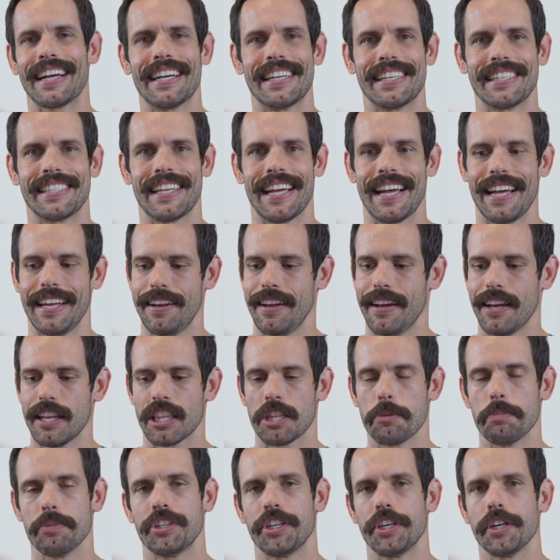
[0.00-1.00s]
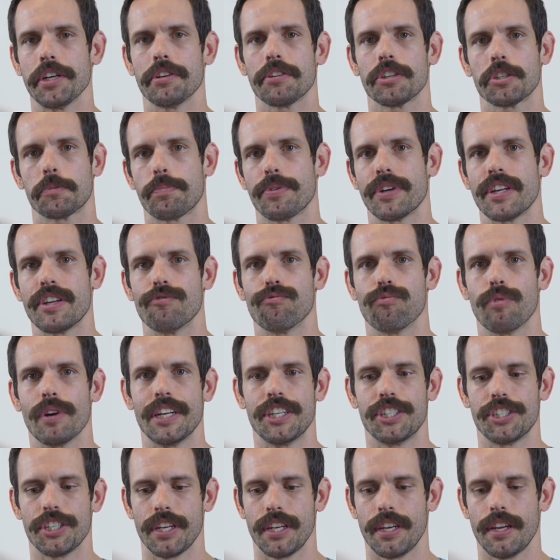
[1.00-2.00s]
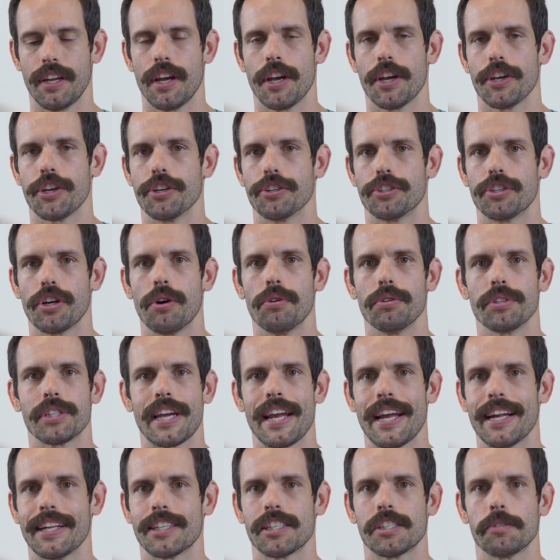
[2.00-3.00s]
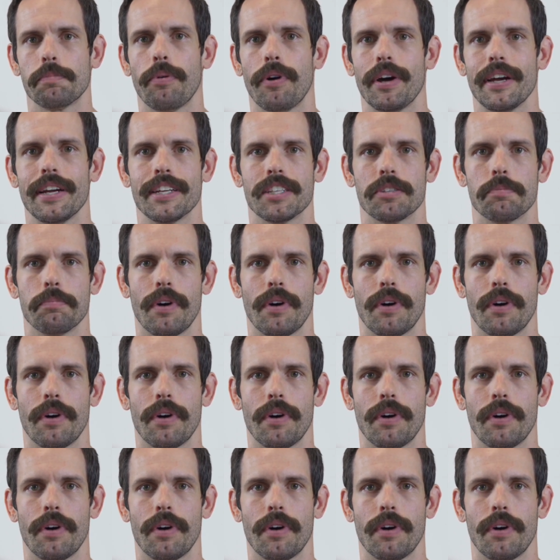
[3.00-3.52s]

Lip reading: I said, the material is pretty rigid, your toes can't splay as